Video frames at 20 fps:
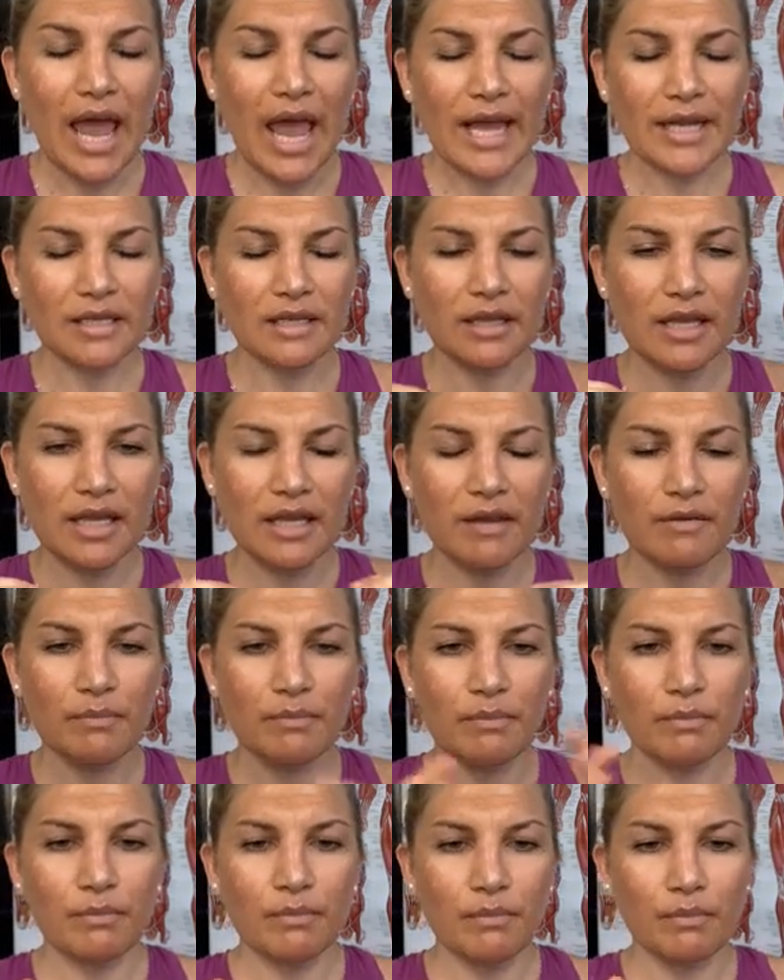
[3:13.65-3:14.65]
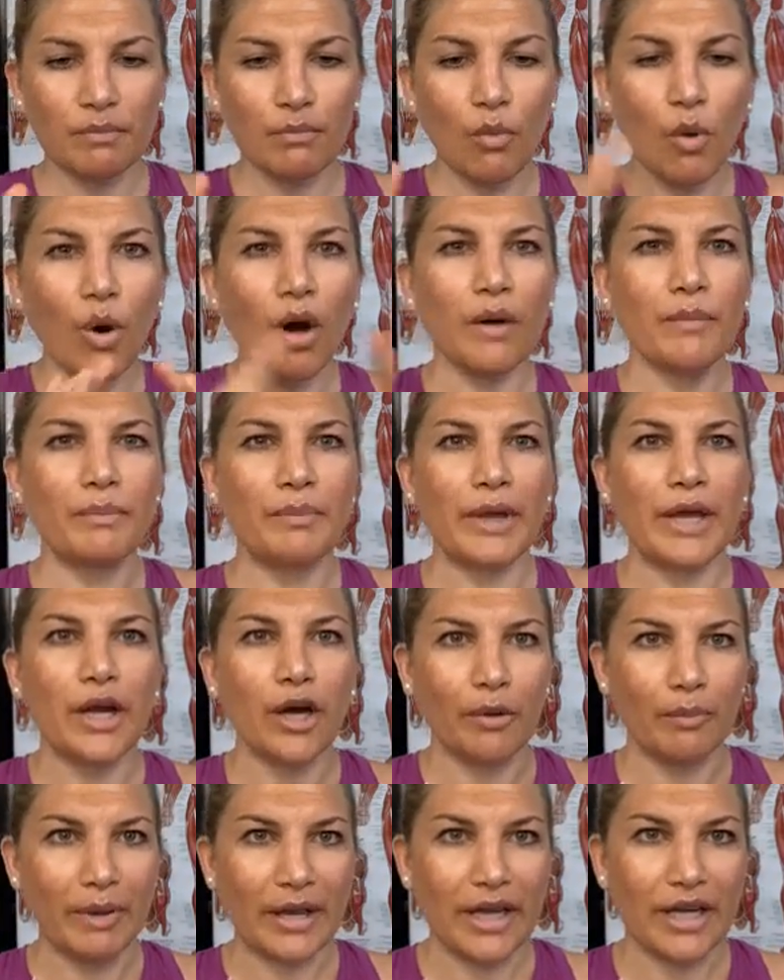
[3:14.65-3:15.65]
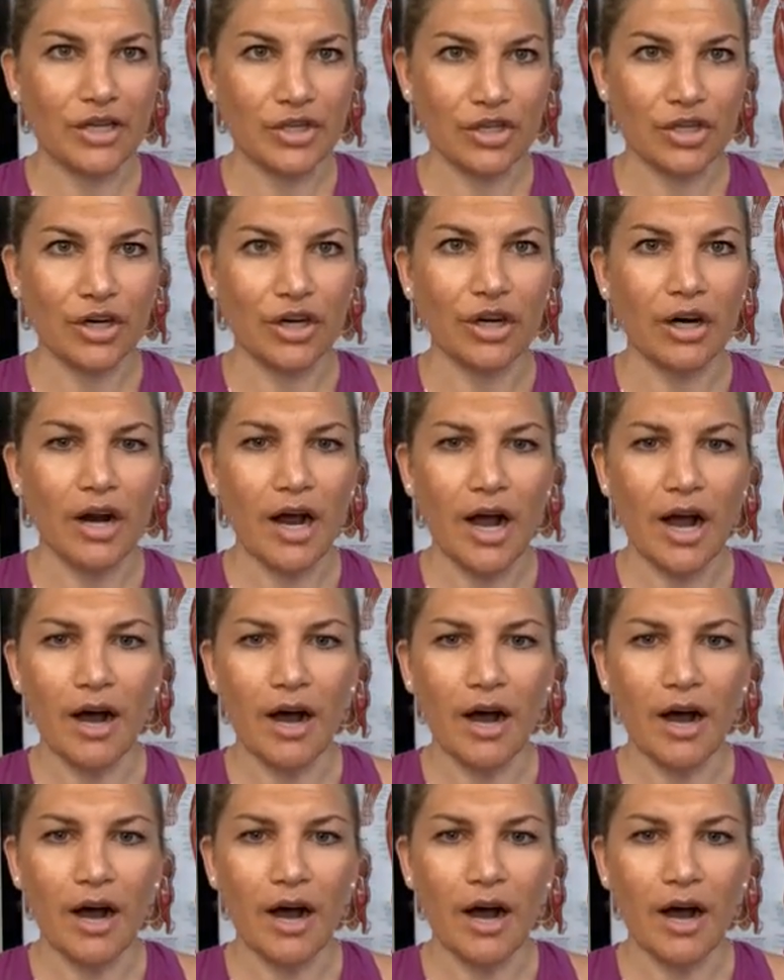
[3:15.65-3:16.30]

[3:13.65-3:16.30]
And to think of more bigger picture.